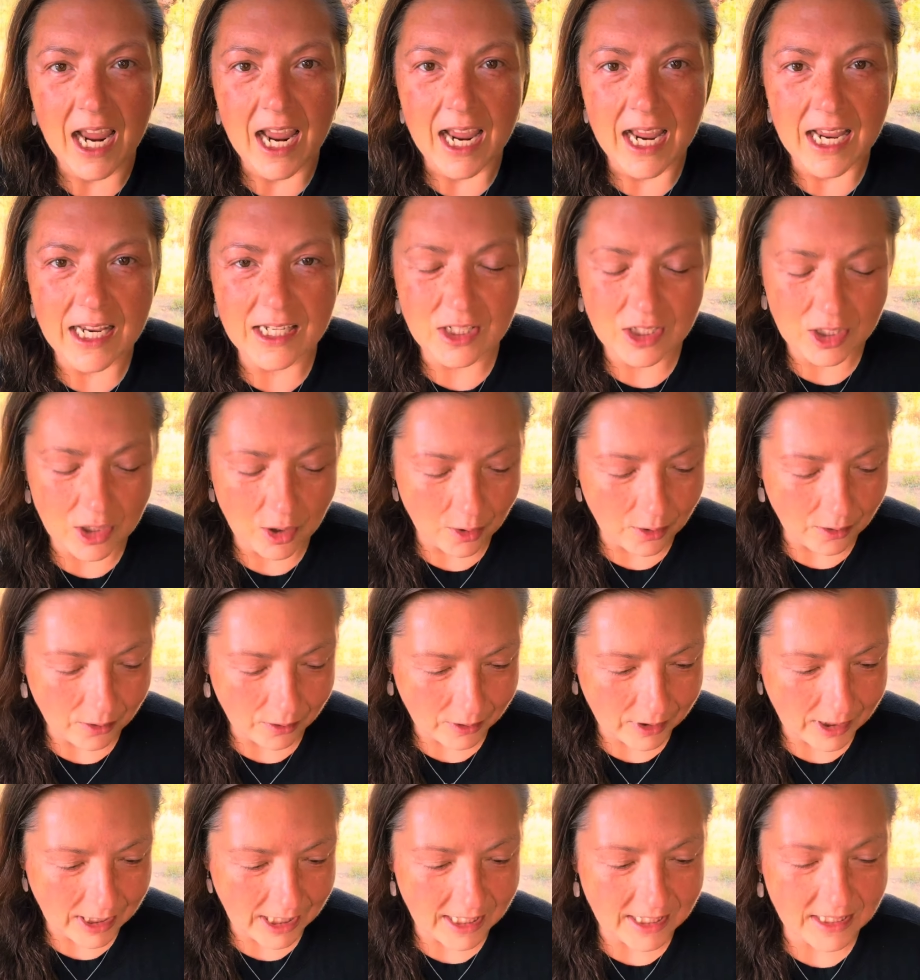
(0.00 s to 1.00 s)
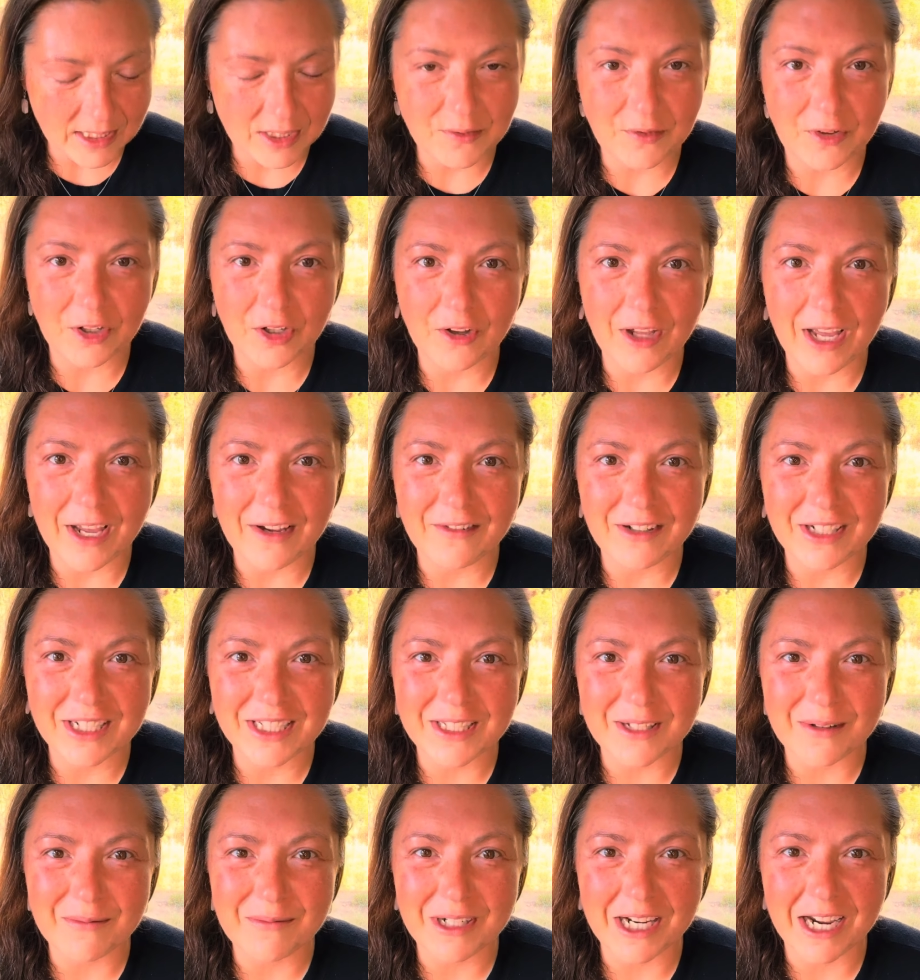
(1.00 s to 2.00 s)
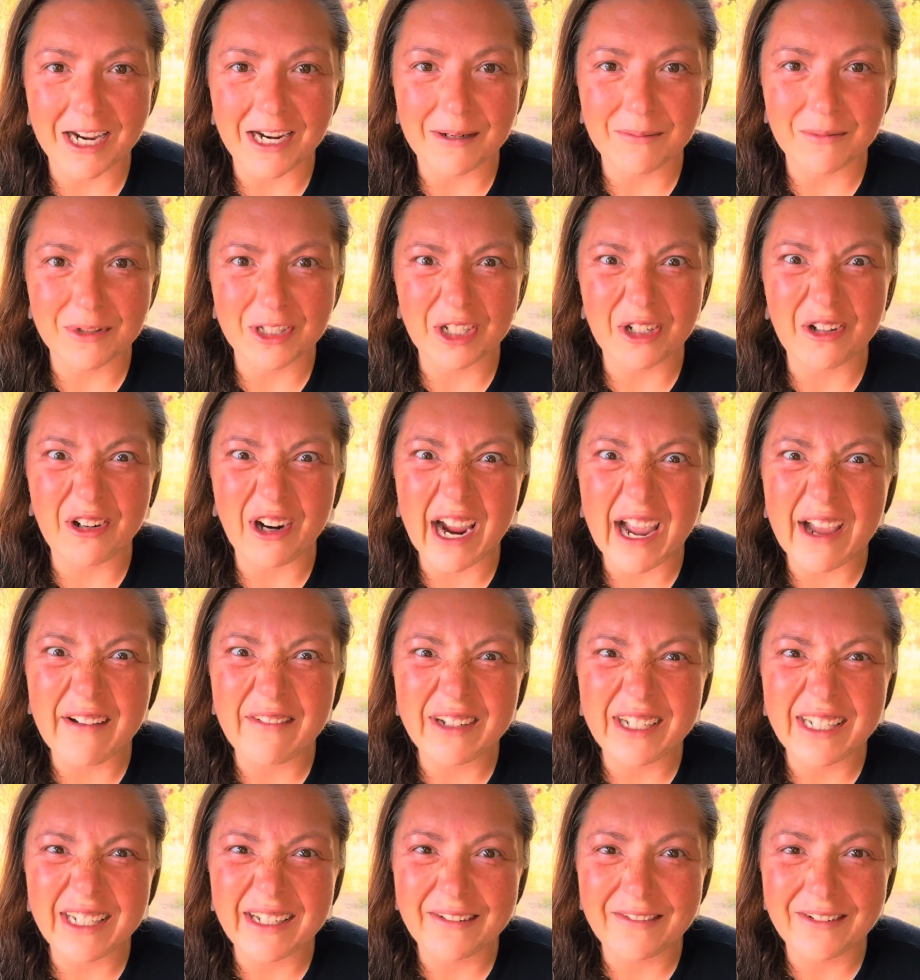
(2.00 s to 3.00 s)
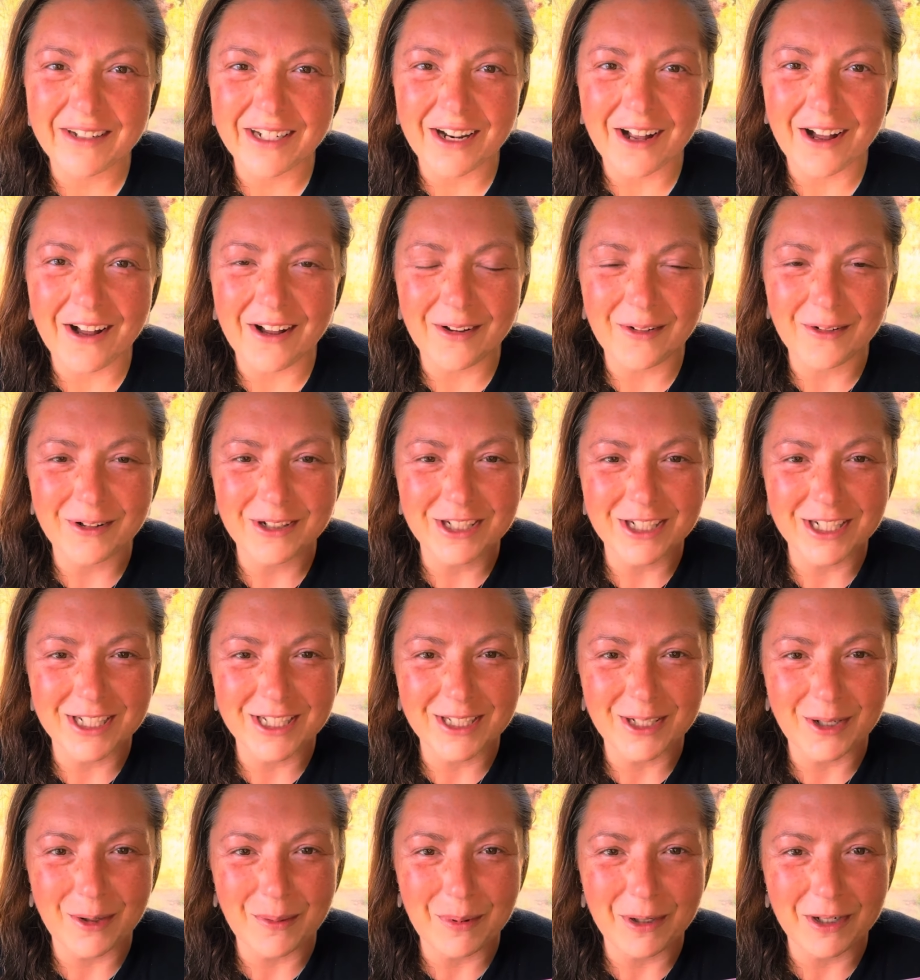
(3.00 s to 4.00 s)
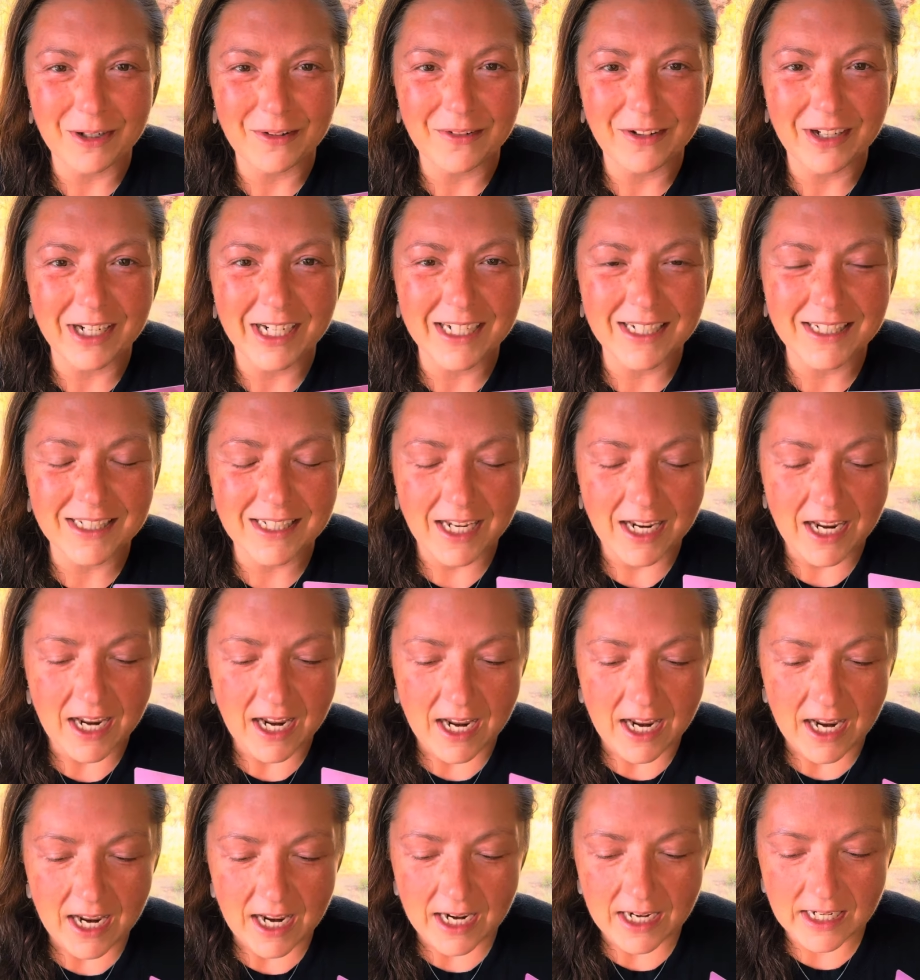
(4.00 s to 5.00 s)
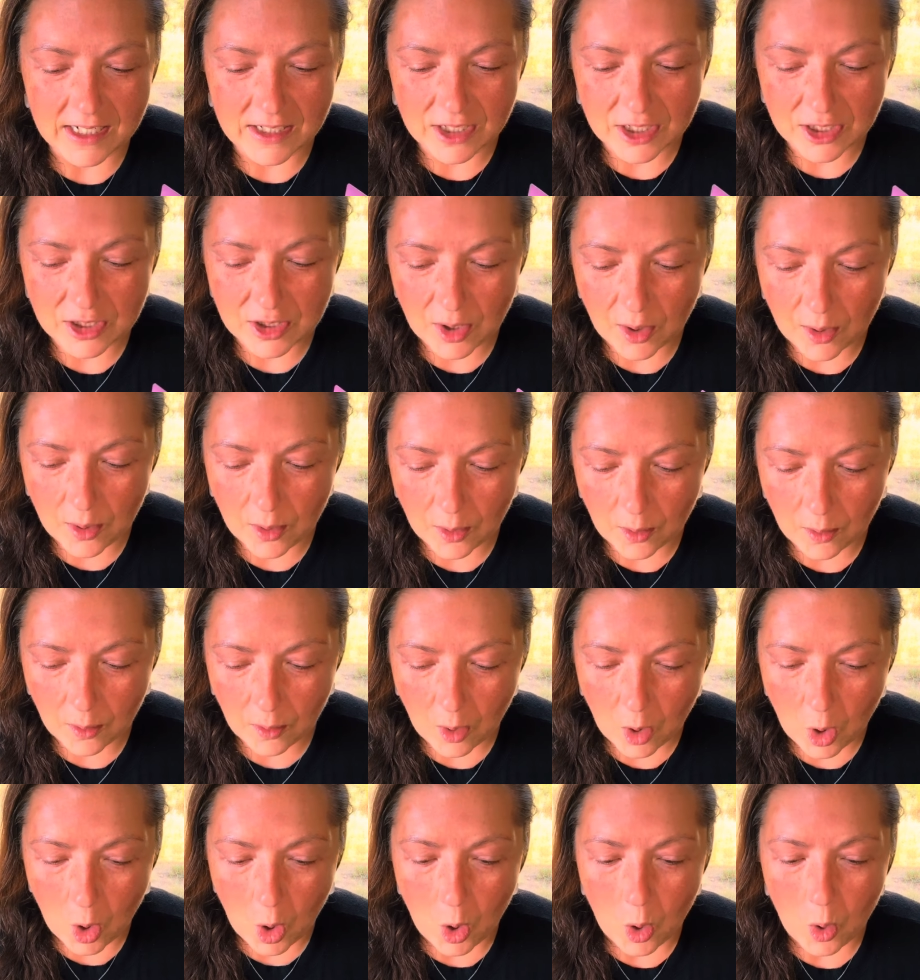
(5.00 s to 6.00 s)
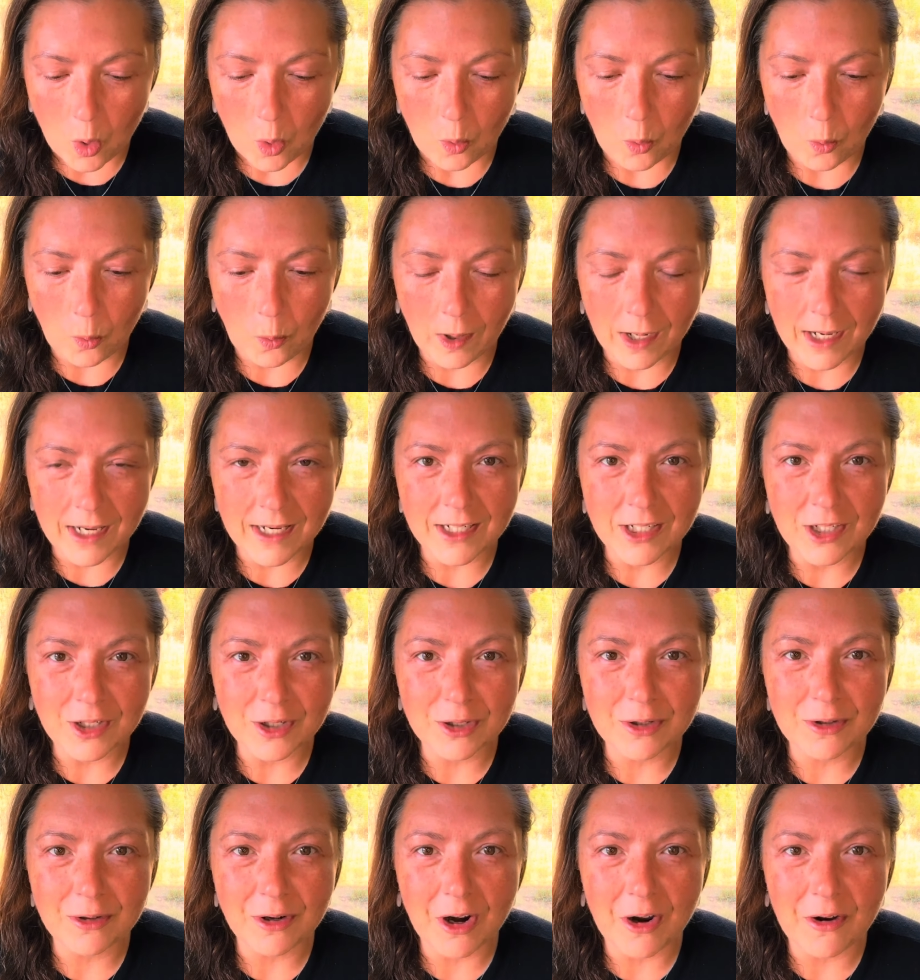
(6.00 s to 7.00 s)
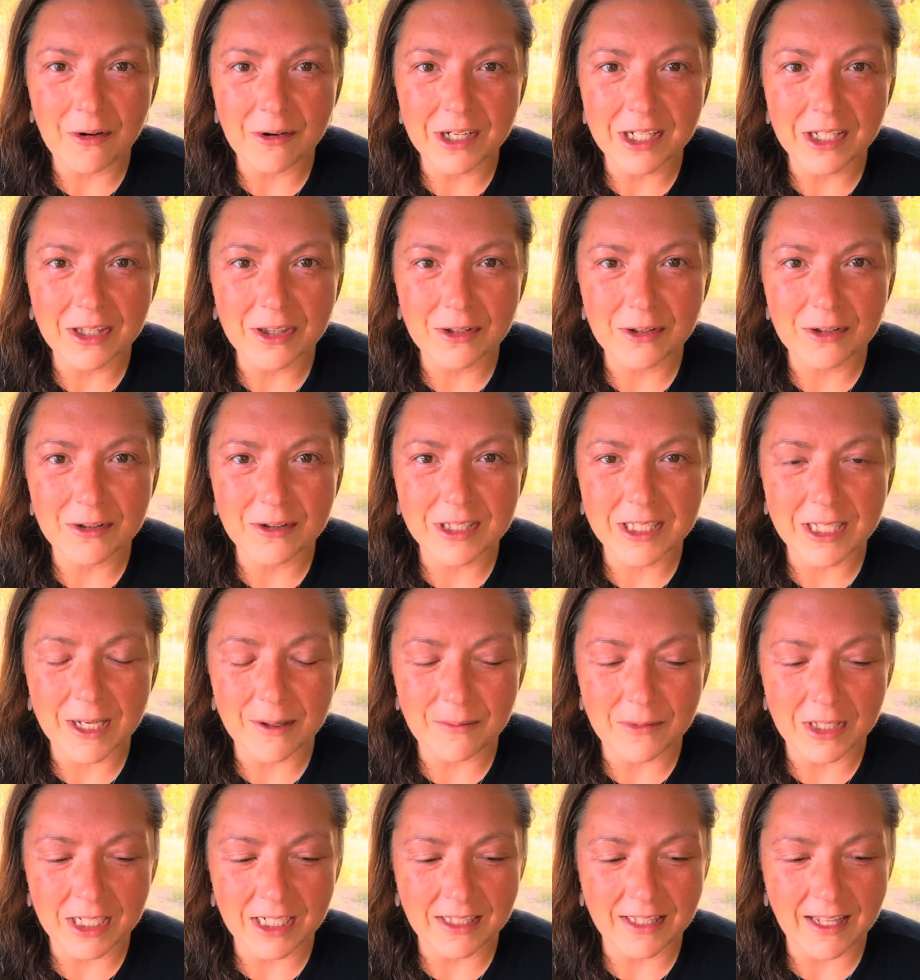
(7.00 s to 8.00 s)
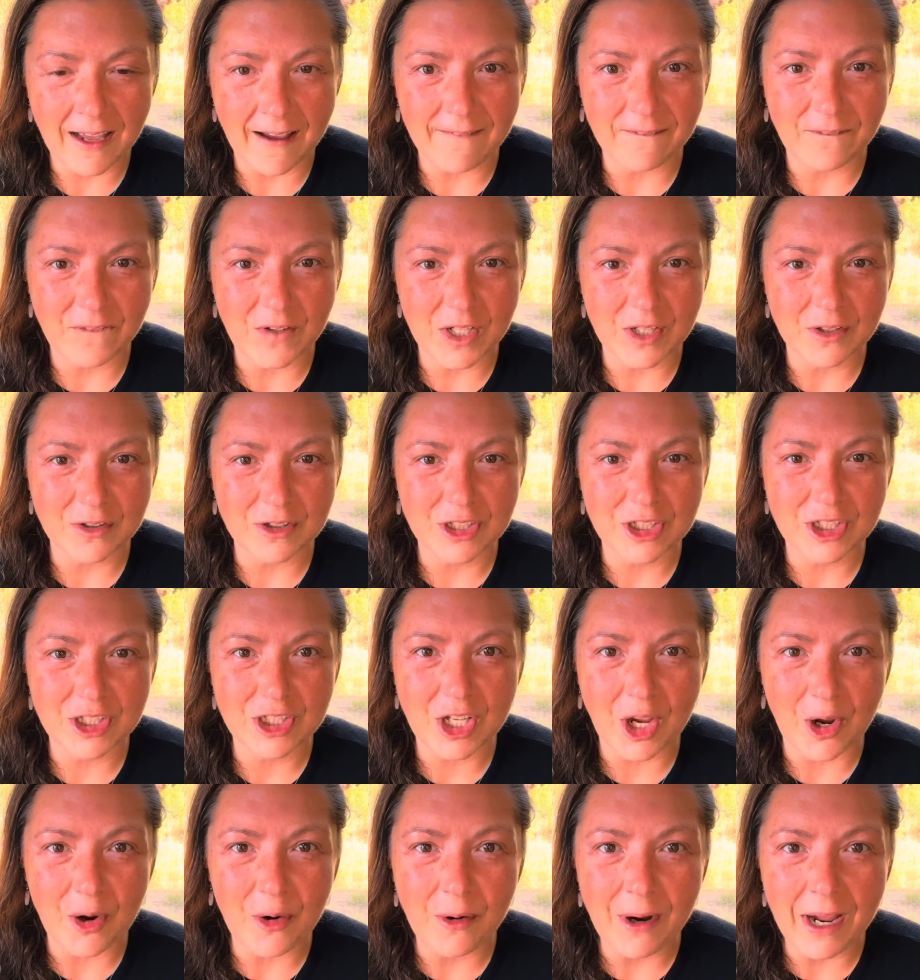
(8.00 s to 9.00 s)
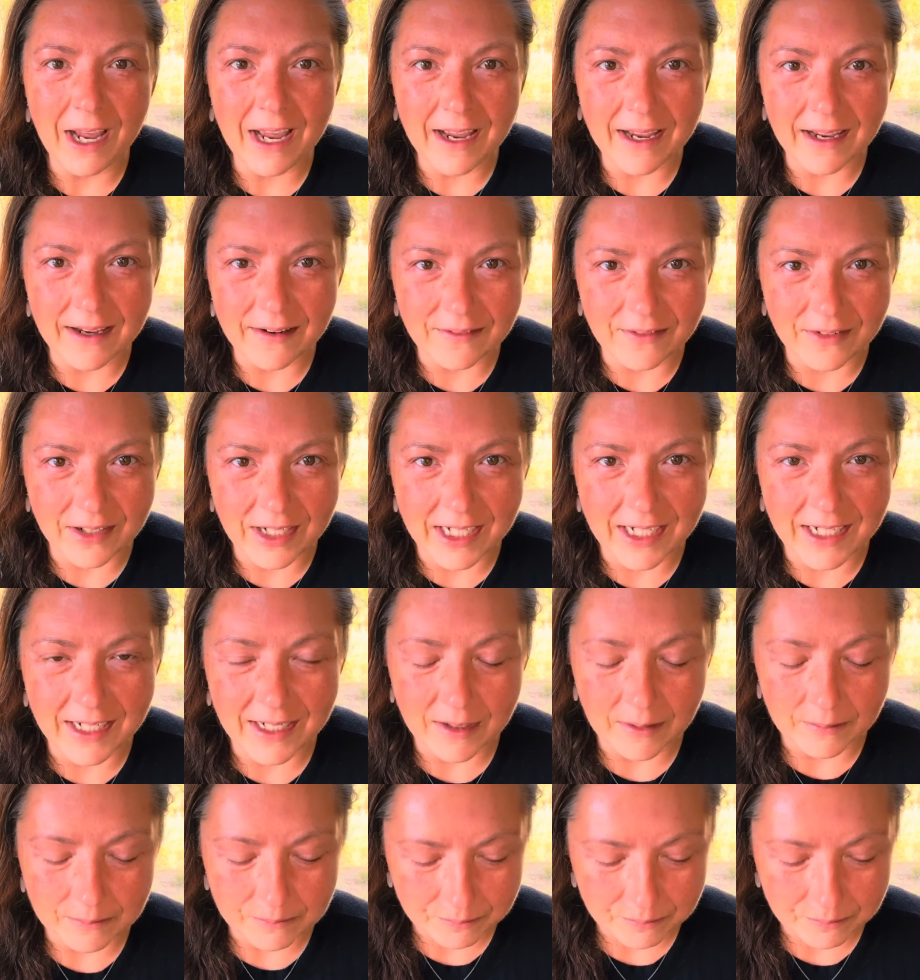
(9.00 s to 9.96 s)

And don't things feel heavy sometimes? The gravity of it all, which is so perfect. And so when you're growing through something that feels so heavy,